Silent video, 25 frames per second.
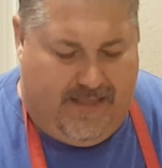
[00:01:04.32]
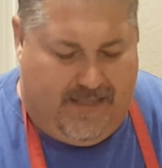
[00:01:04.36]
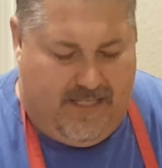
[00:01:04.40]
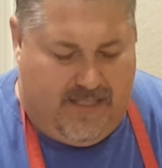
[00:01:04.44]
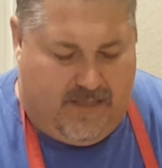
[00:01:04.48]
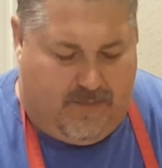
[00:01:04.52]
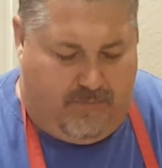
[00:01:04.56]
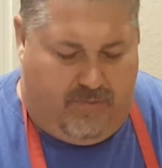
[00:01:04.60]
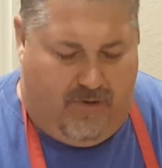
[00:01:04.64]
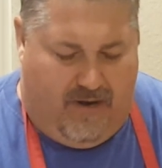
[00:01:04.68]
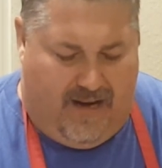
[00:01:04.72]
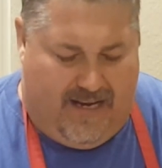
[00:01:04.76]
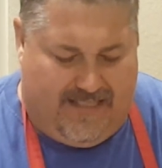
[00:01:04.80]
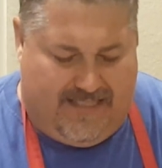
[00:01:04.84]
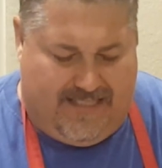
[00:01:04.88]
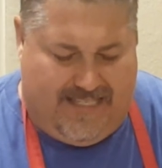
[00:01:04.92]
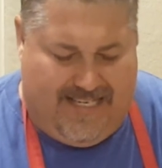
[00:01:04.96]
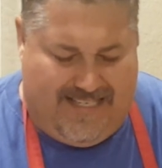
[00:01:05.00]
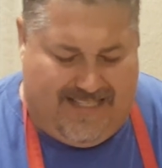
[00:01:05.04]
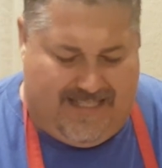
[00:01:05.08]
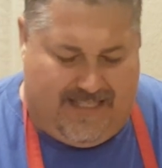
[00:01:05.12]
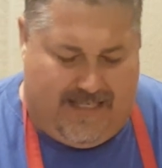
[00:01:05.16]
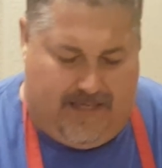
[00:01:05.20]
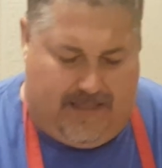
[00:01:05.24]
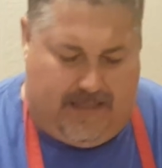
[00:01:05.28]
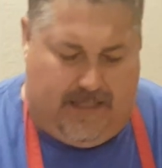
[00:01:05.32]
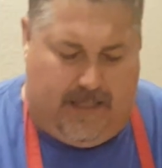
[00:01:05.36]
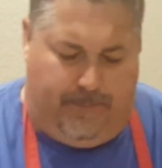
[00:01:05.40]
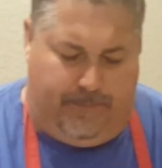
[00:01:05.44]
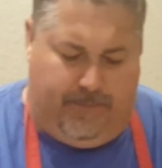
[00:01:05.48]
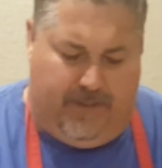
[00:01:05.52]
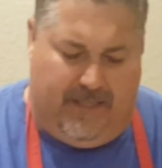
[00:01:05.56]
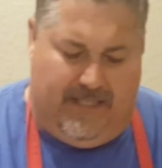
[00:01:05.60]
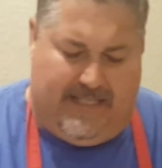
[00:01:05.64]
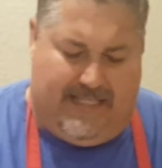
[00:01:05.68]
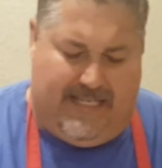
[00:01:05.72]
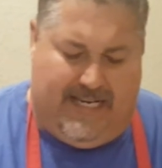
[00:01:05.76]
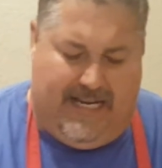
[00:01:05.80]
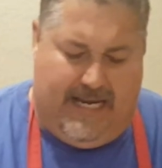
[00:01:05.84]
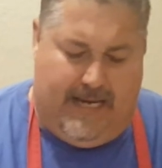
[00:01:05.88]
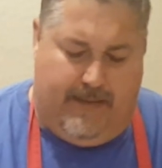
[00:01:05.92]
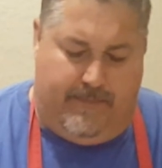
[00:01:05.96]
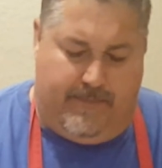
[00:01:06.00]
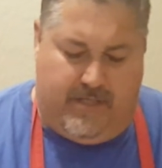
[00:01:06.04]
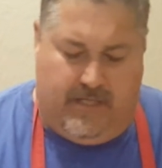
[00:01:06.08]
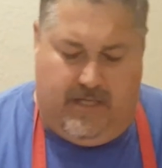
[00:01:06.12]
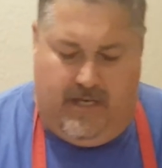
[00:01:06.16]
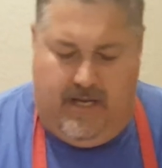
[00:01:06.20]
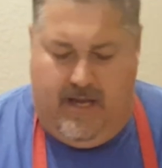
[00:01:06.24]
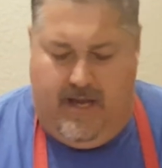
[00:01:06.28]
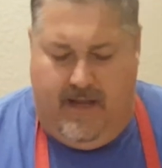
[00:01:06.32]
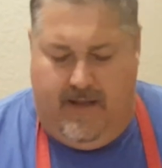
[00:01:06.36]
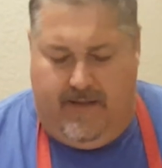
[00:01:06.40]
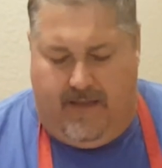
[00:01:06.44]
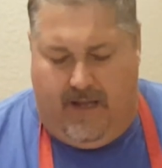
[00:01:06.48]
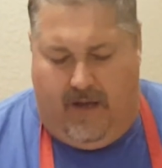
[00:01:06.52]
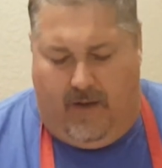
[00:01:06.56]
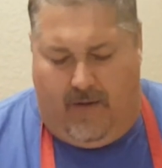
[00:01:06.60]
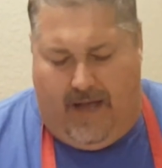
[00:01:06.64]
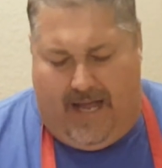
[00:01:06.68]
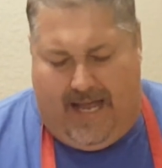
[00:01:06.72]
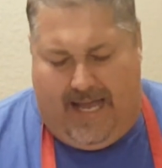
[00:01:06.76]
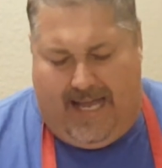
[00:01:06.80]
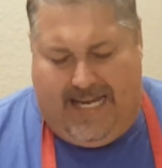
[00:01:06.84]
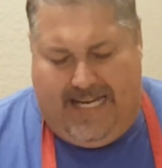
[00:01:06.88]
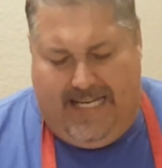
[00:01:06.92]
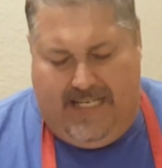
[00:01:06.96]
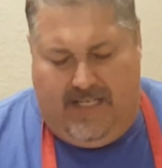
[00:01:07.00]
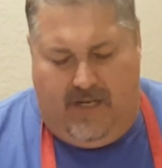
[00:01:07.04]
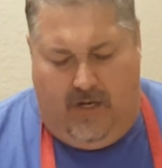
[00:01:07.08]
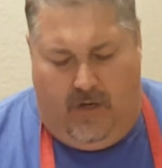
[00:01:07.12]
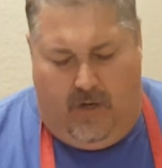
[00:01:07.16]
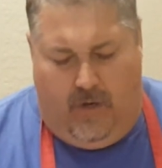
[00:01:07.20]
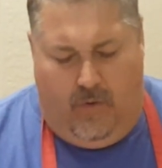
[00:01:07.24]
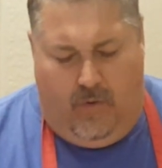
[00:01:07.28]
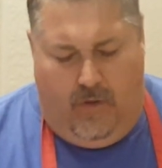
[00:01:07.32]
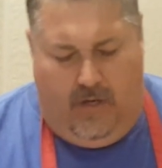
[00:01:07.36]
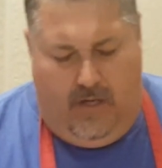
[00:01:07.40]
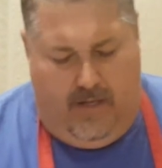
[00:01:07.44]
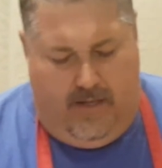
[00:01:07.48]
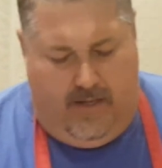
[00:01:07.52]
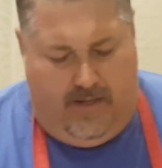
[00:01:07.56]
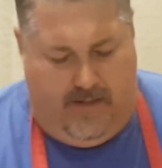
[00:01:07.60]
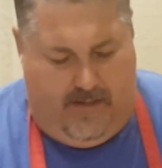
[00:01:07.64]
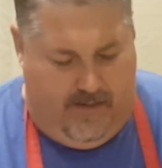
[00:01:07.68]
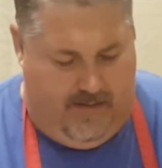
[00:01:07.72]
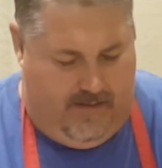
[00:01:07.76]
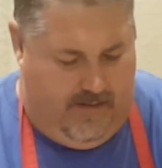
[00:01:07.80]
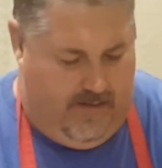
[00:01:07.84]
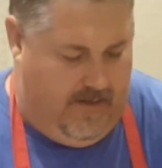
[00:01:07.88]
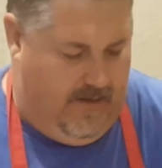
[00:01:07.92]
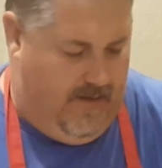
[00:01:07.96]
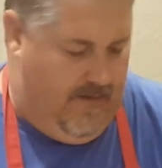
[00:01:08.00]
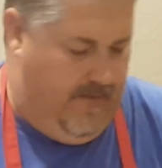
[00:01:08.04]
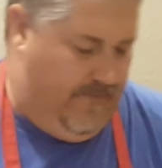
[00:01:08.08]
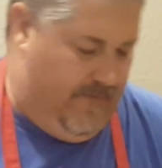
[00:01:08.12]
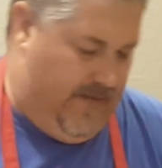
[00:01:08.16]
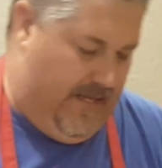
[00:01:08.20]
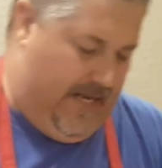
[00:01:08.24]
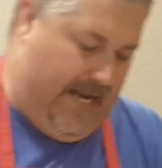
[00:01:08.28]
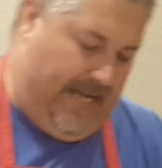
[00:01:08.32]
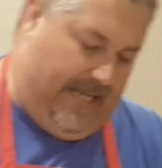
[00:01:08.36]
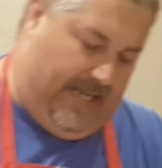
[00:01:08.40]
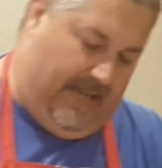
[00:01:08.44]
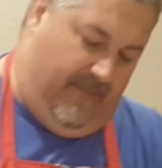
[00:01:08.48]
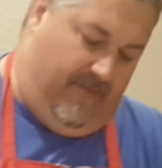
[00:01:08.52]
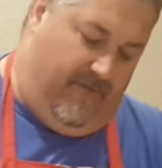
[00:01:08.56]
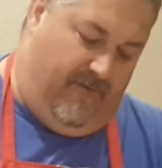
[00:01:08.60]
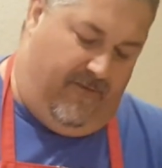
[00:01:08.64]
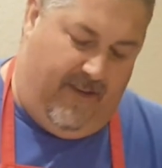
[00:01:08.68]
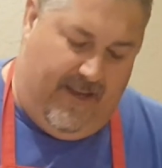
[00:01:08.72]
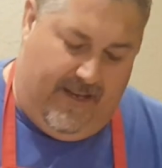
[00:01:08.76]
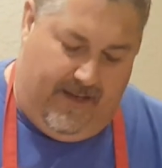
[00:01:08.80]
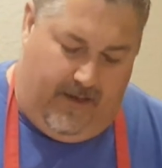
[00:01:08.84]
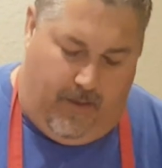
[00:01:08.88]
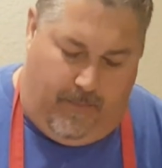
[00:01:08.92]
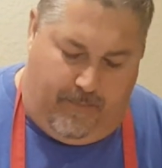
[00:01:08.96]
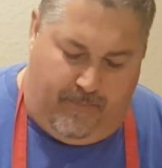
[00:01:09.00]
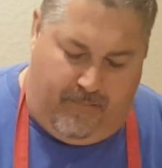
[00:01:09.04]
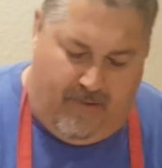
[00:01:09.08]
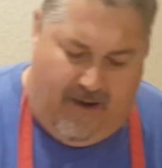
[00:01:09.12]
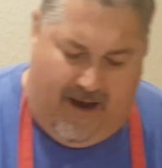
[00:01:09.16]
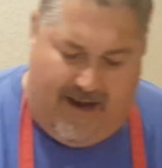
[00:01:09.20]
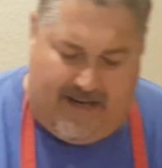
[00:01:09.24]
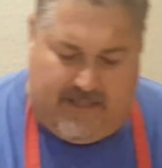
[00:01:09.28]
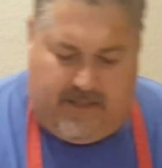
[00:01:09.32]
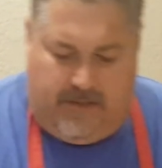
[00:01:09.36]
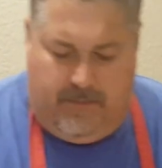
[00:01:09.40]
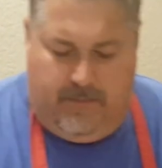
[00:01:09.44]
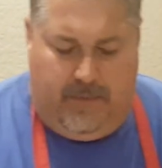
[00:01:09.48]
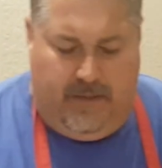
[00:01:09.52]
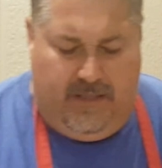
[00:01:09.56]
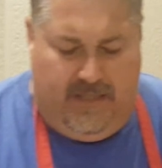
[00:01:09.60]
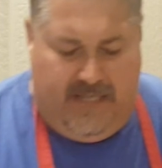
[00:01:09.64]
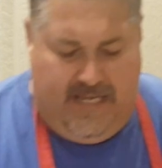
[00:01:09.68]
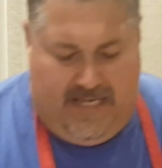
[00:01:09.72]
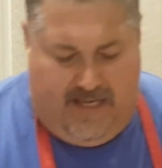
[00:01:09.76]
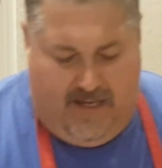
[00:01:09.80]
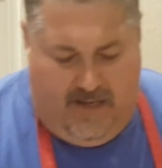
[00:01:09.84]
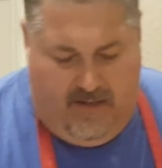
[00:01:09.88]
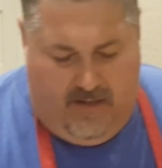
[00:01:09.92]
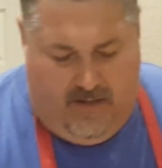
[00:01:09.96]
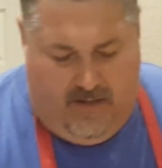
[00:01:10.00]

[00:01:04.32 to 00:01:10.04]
this process a couple of times. Now I know that I can fit approximately